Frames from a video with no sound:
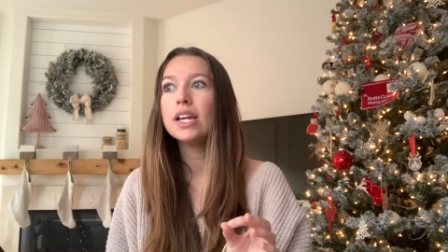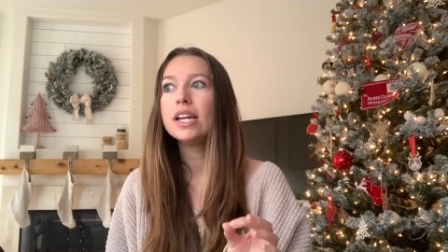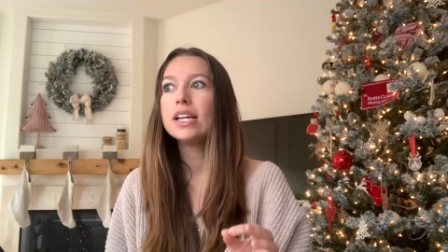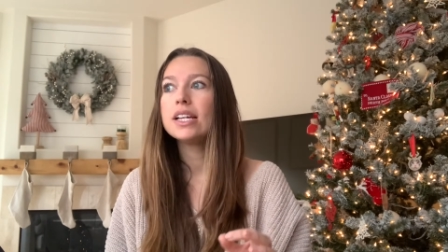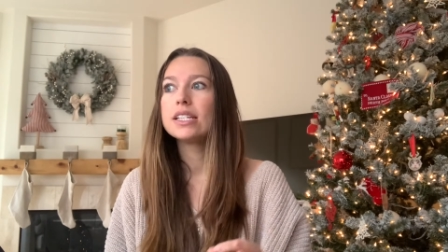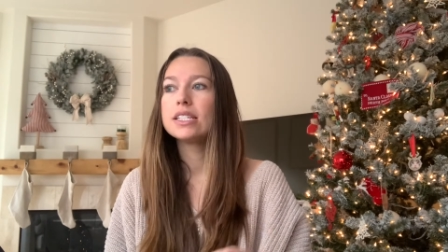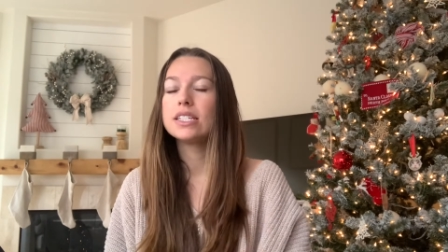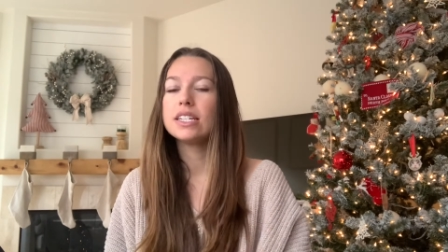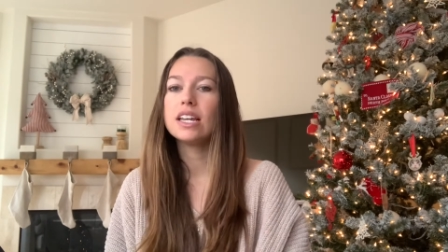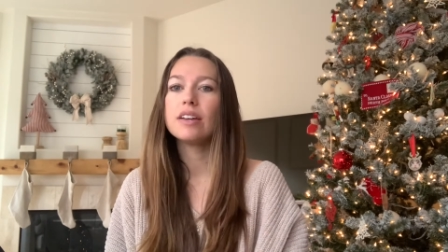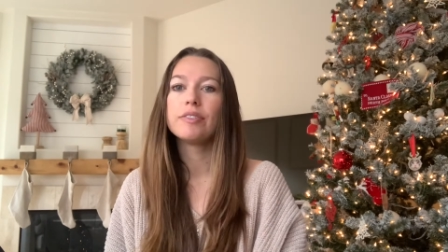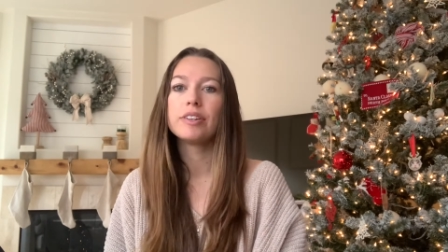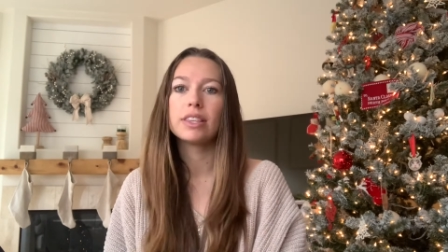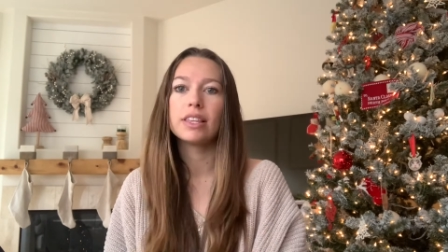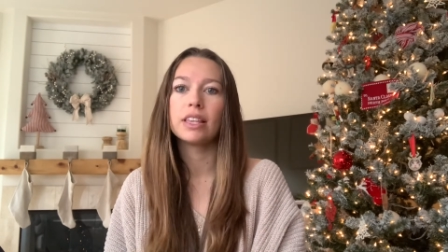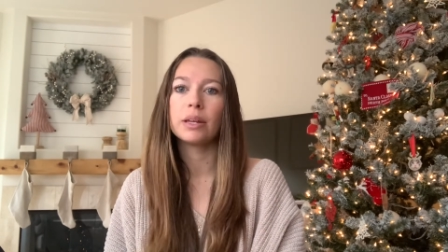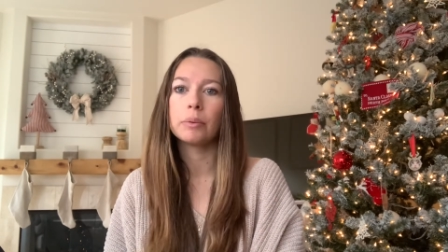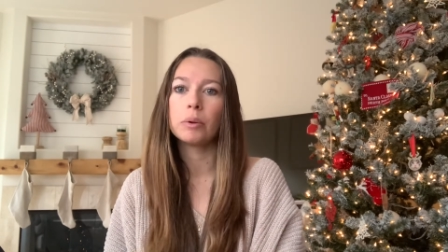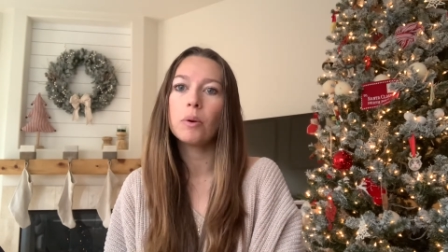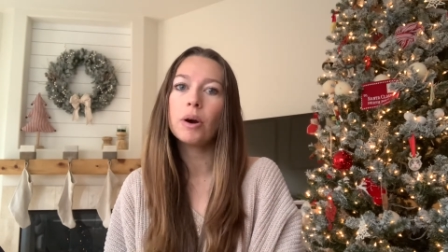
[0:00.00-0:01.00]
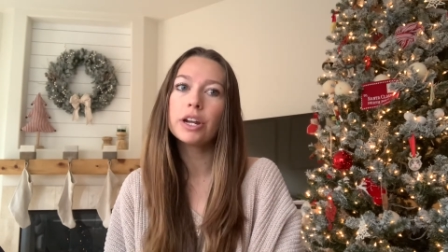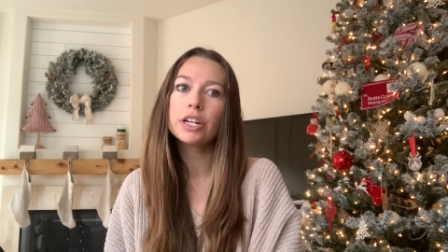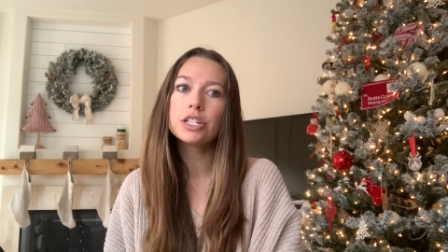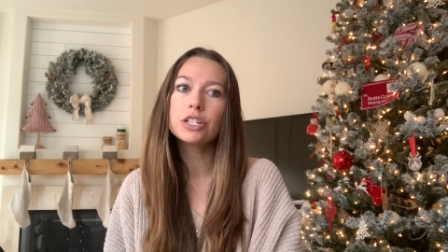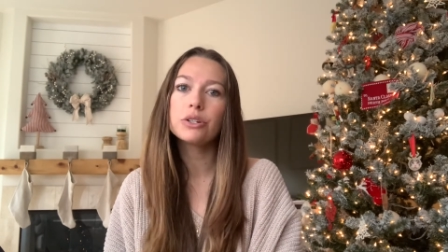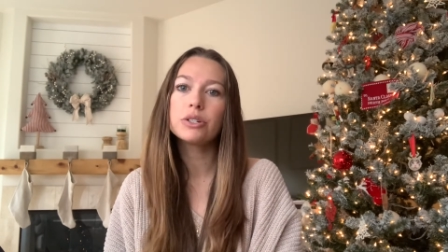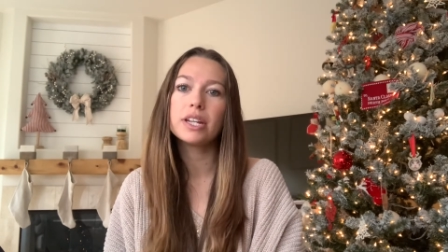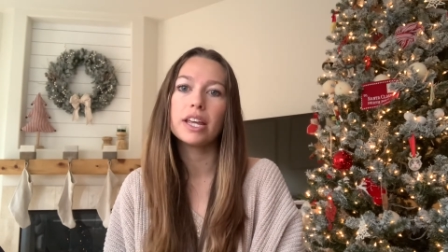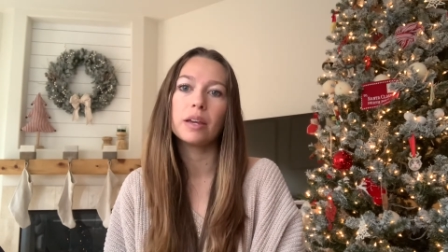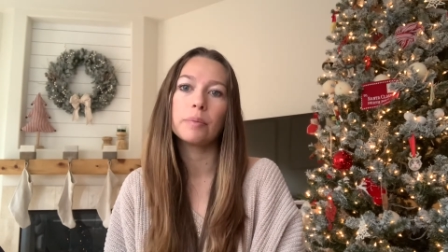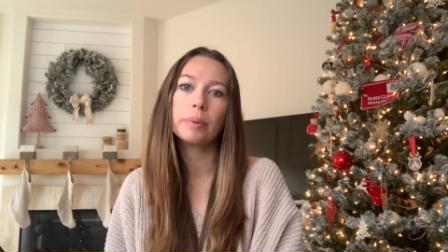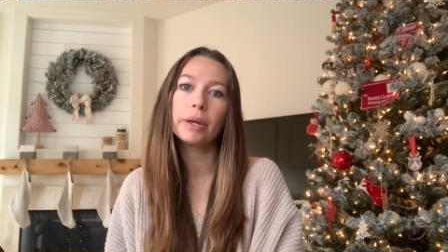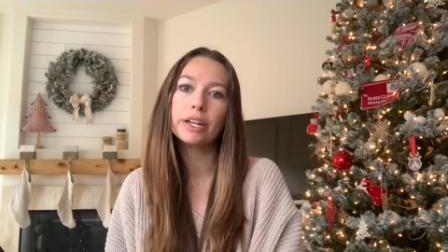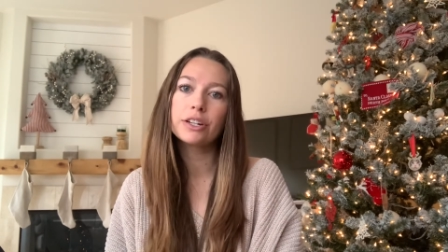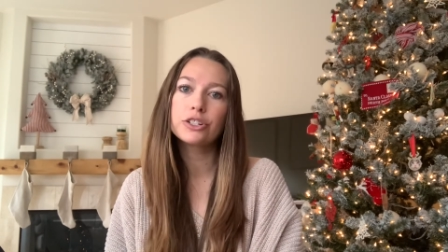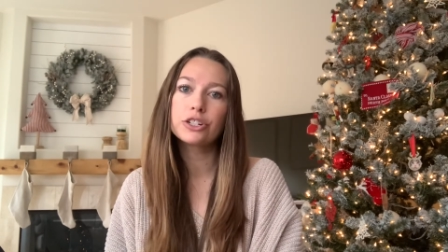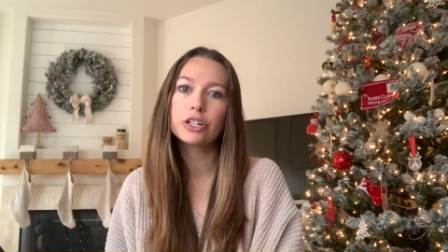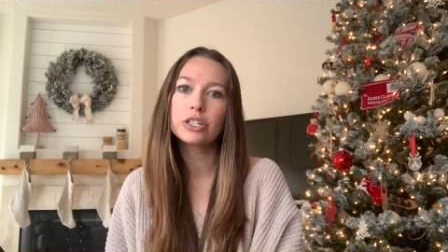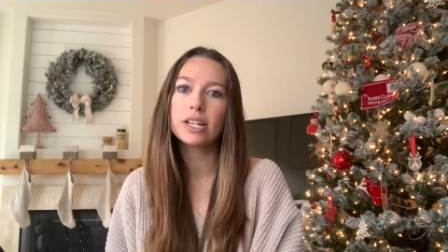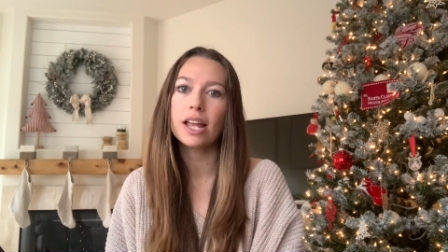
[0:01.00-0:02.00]
see everything that we wanted to, take
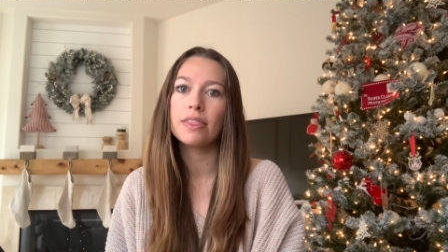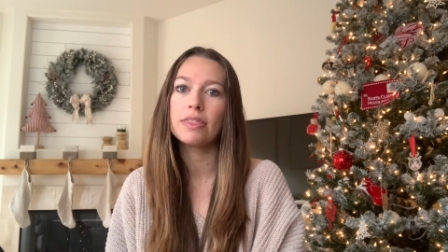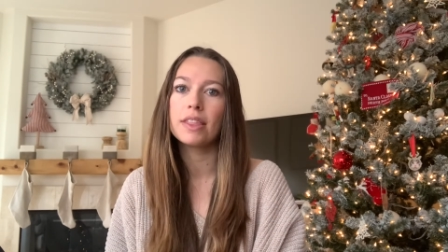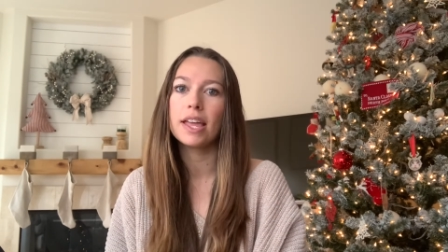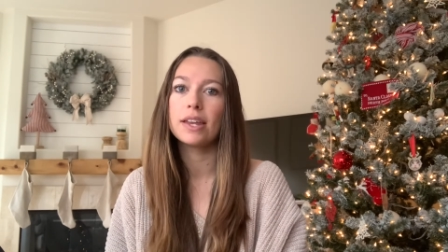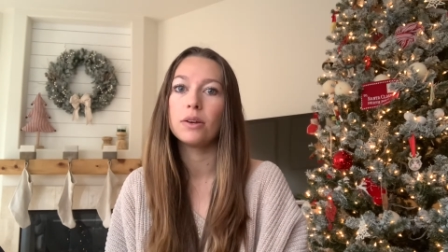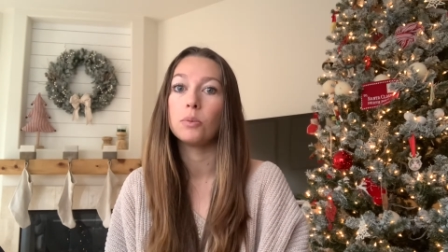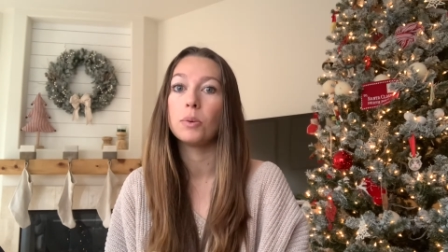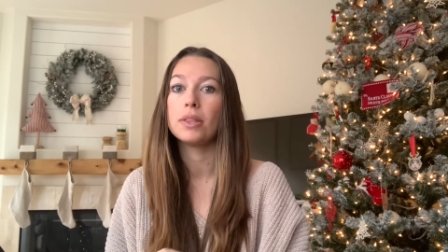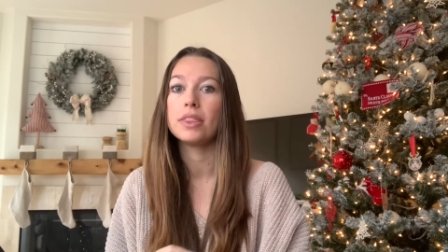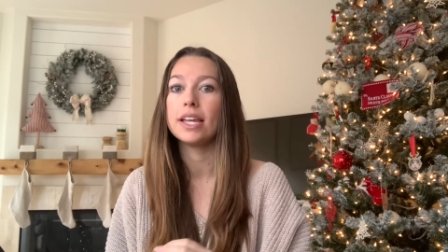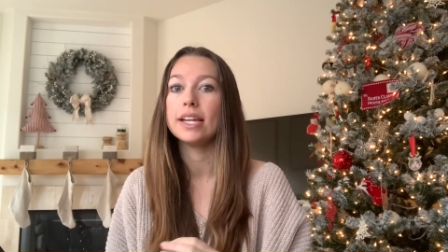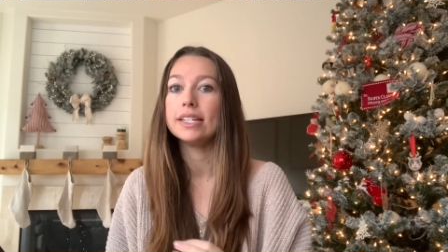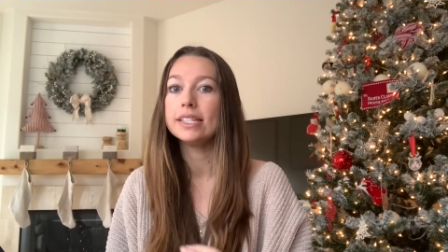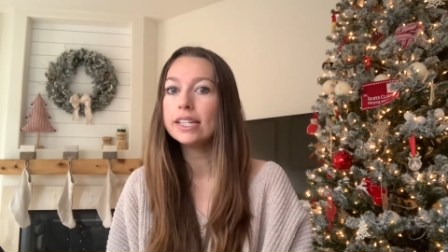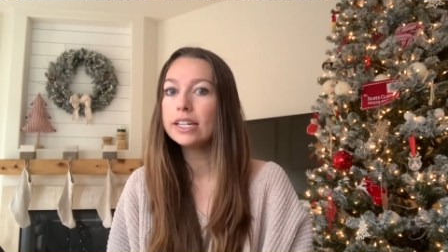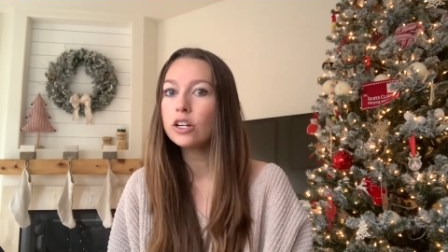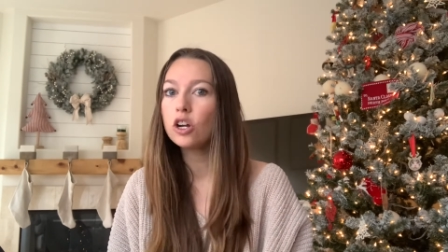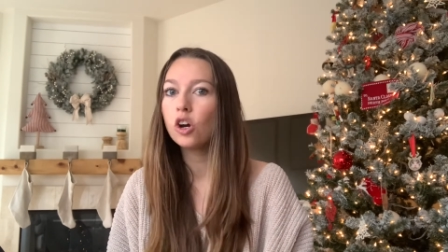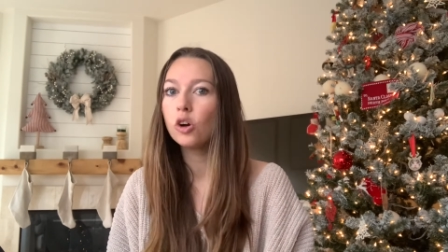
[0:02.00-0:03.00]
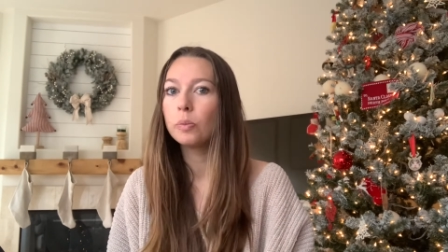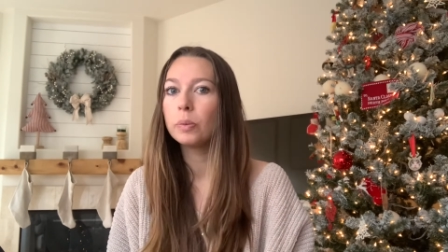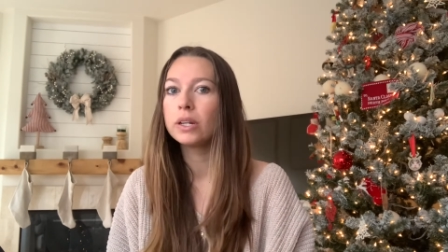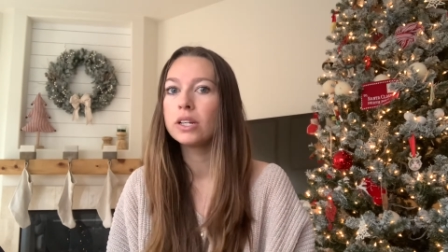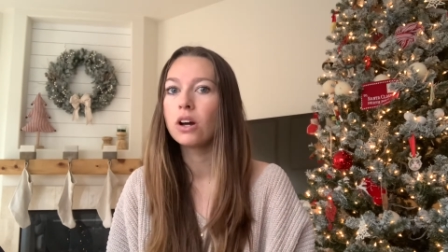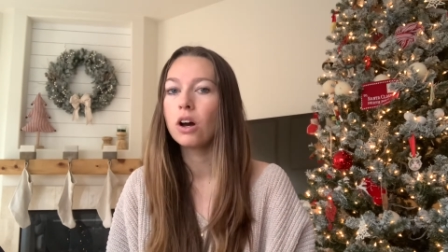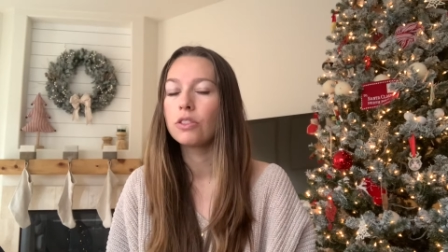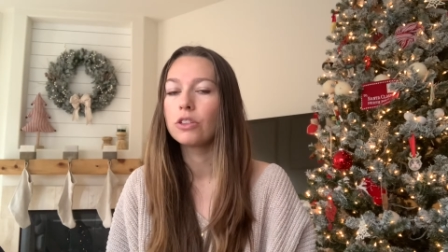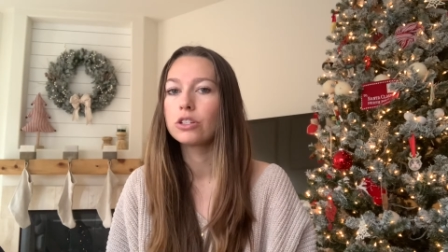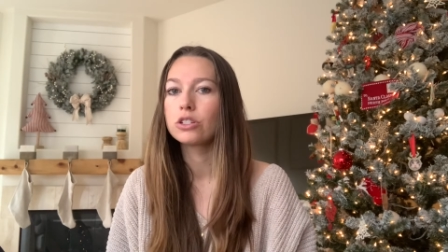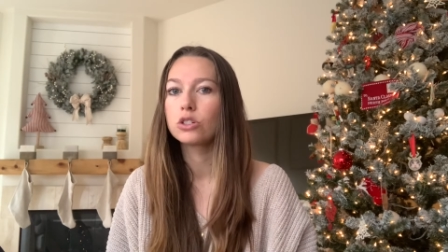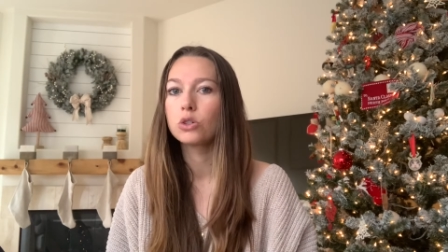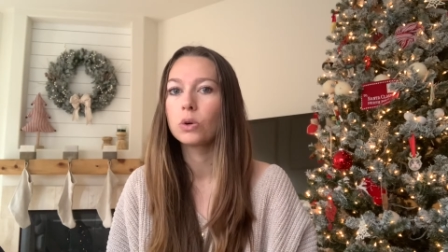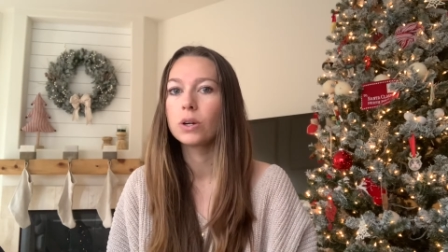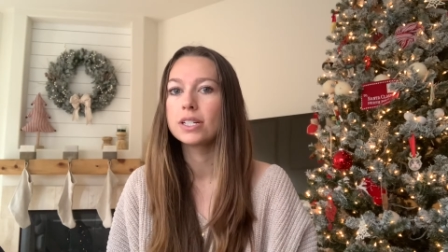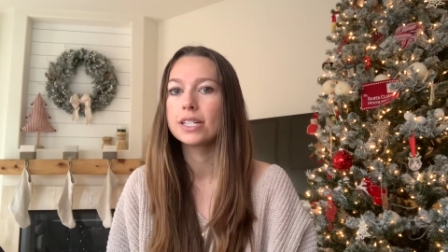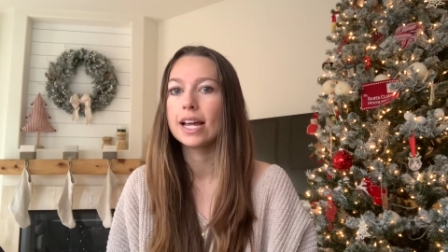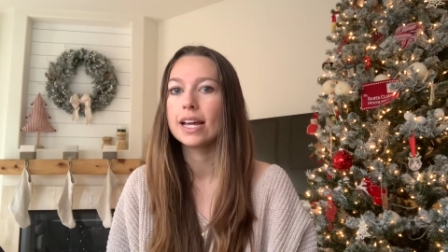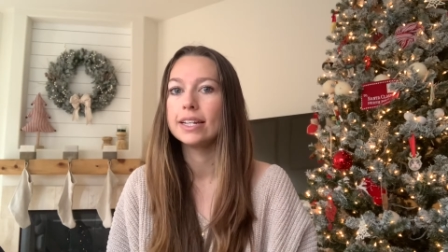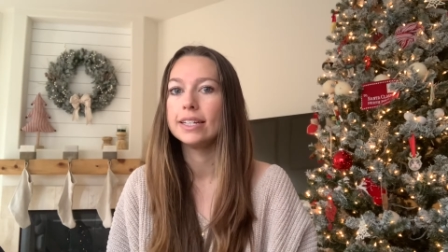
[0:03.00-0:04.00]
pictures, and then when they did open all the
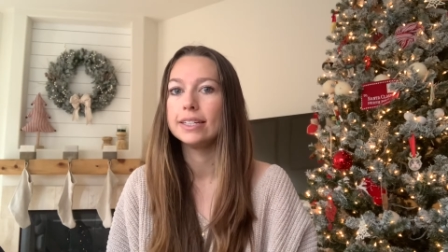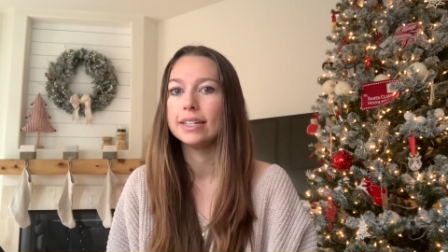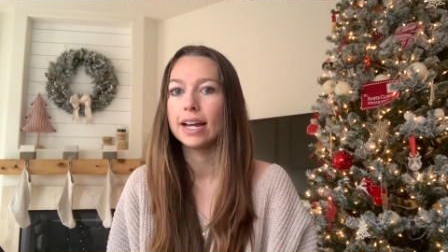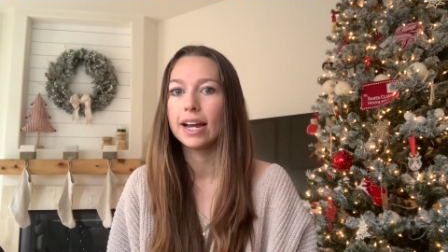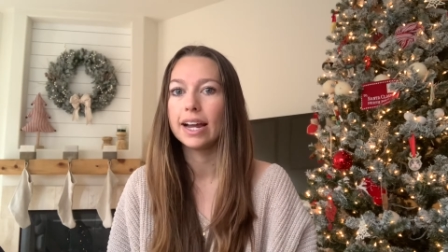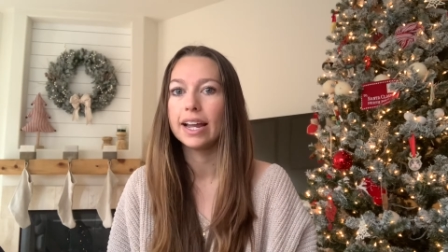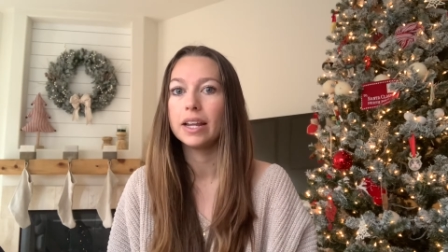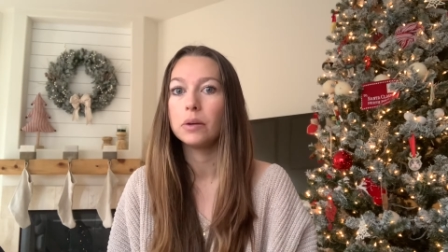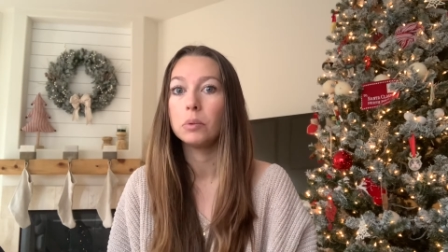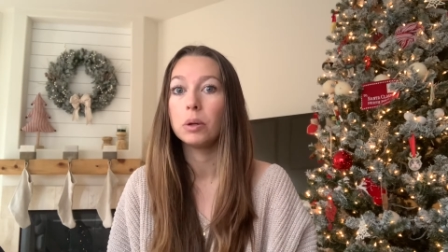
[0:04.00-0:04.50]
stores at 9,